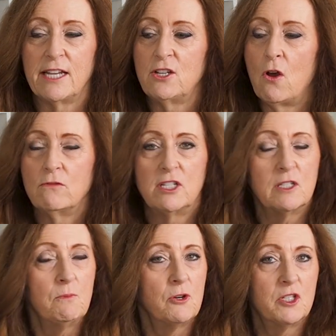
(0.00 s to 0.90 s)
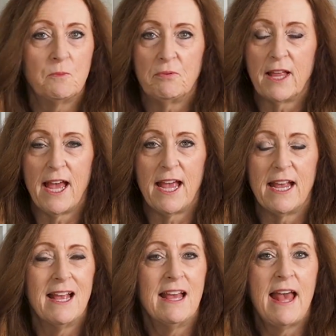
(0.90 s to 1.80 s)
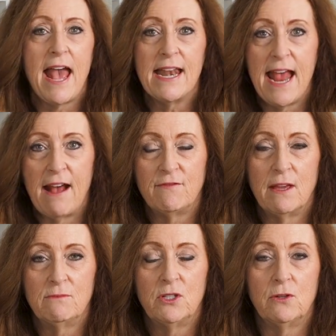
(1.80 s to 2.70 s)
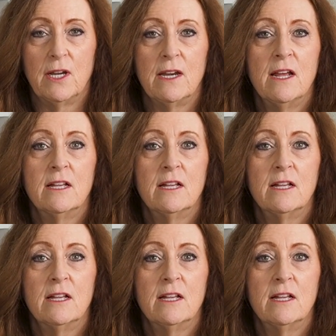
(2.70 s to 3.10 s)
I don't just push play and have them do it.